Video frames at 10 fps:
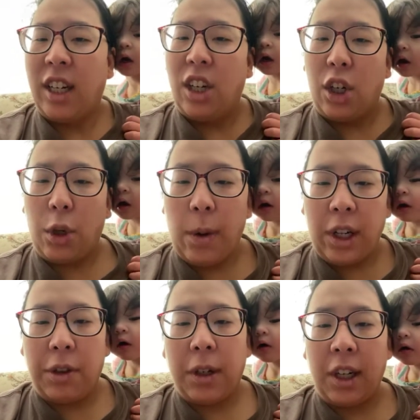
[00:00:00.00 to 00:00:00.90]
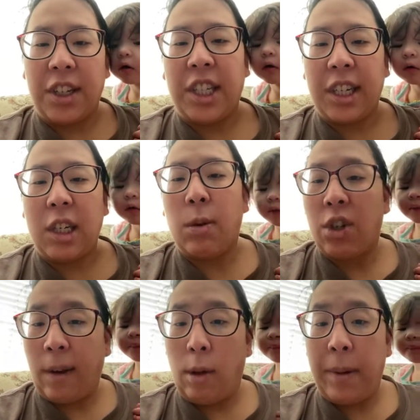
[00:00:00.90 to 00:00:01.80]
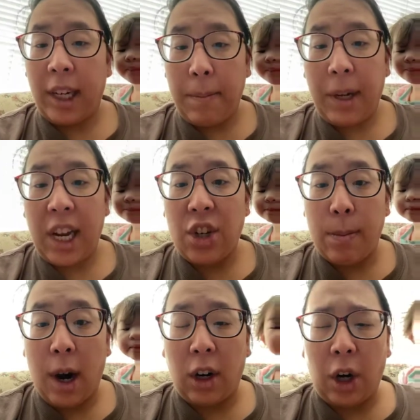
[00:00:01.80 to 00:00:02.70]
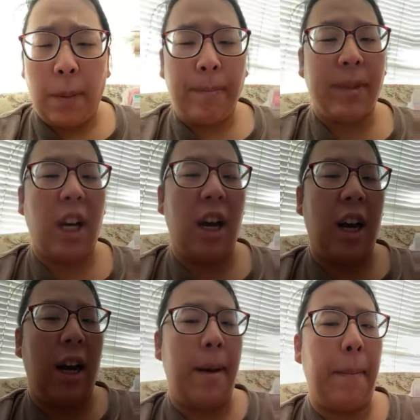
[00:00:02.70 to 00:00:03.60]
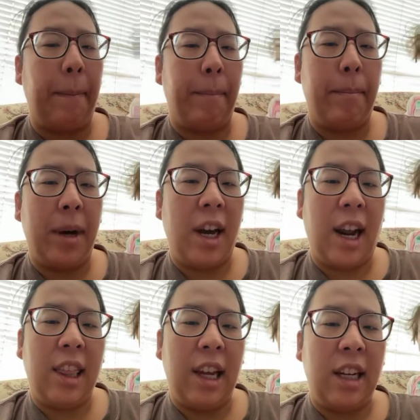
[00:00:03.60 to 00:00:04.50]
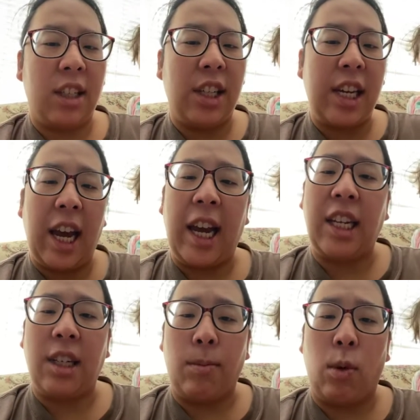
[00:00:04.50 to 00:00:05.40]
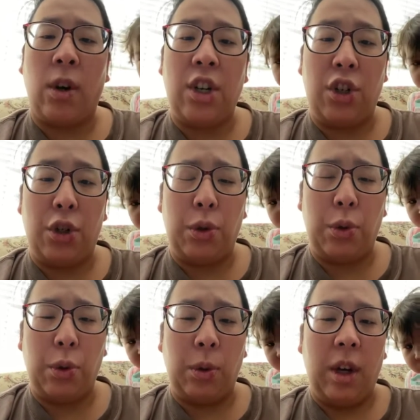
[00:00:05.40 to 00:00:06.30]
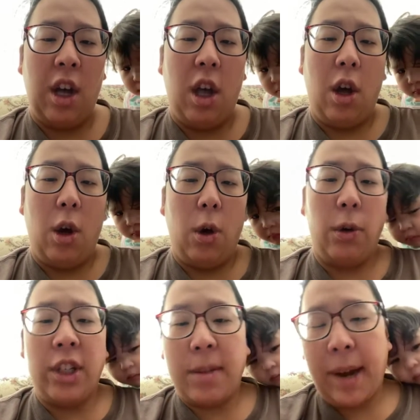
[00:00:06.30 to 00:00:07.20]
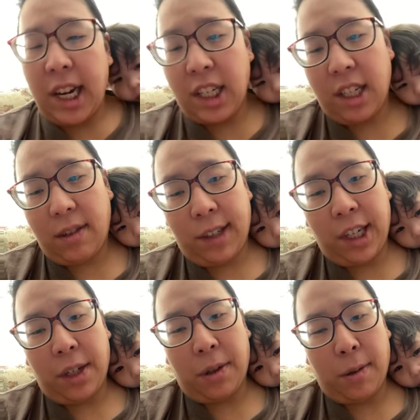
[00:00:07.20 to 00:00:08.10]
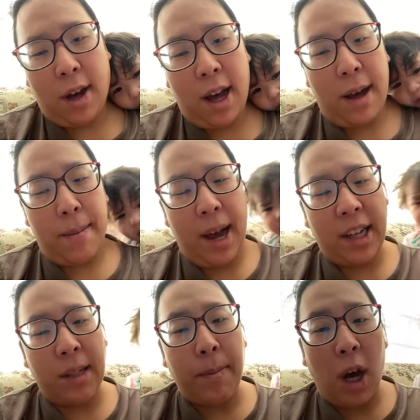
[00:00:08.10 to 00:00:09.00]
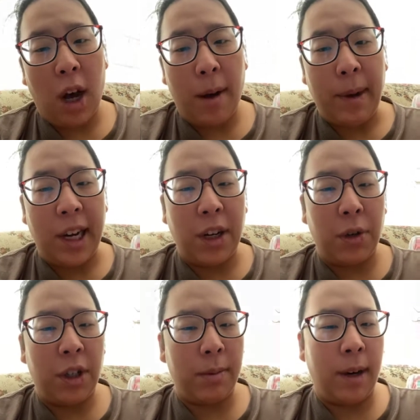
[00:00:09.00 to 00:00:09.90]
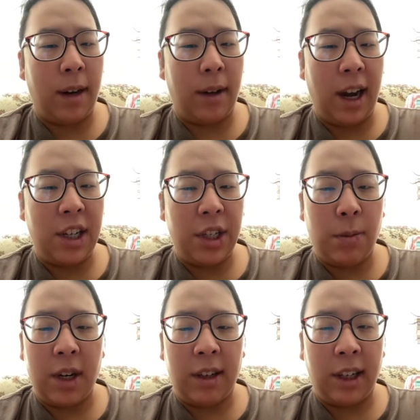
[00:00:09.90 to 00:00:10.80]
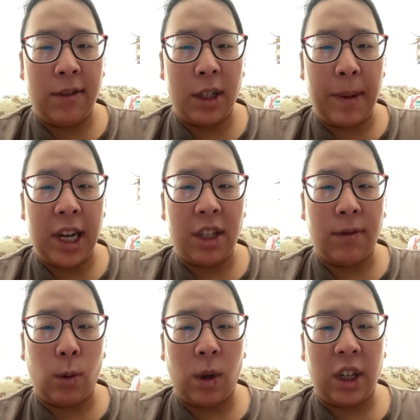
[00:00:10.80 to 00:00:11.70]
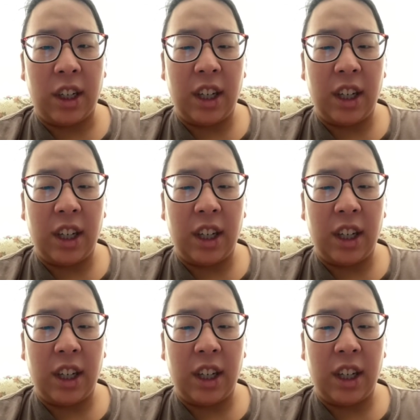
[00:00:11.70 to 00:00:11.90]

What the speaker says: going through with our series, which I will pick up again tomorrow, but I think today it's important to hold space for you. As a mom, I know I just want to give space for